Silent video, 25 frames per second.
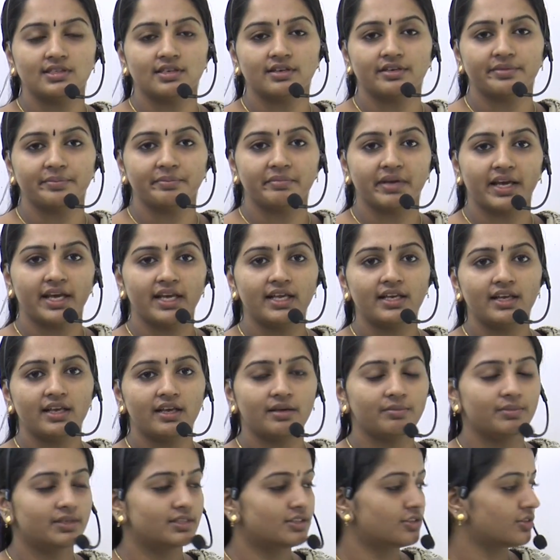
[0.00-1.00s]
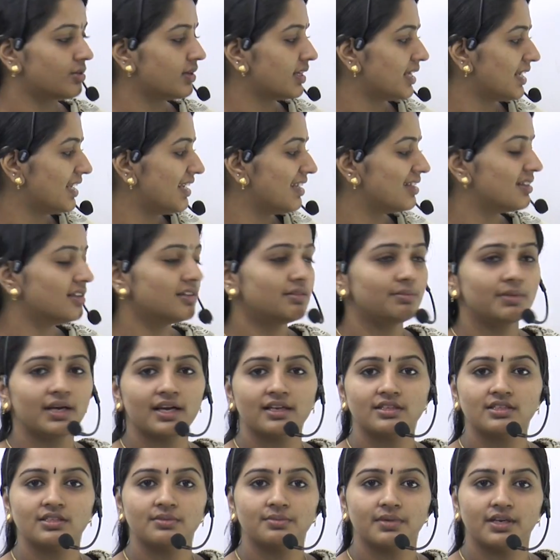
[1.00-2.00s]
our main aim is to either
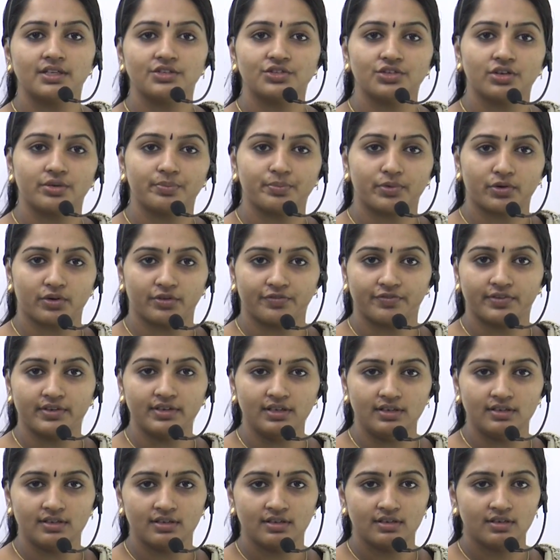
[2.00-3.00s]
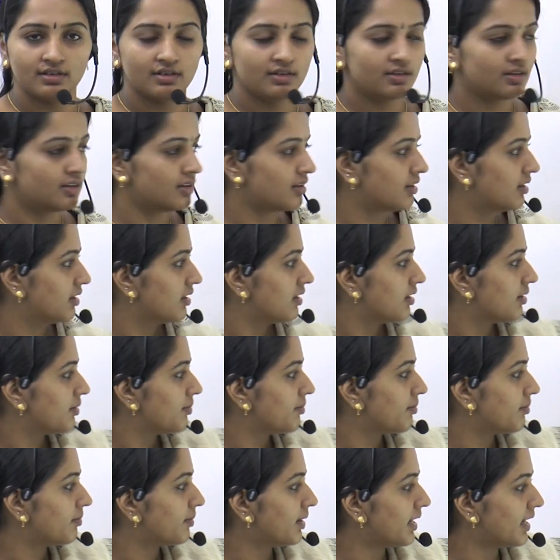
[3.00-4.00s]
maximize your profit
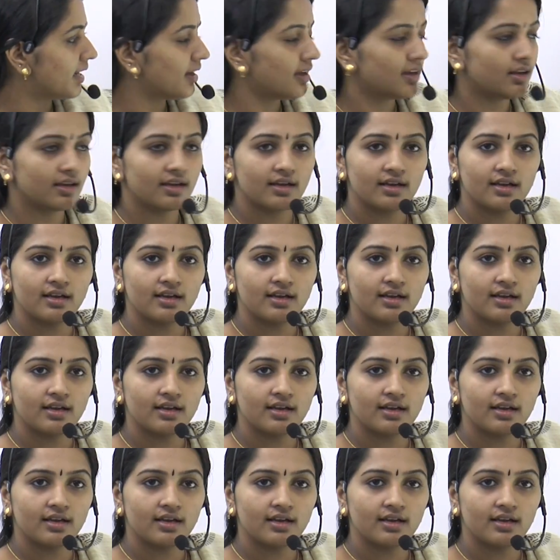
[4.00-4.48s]
by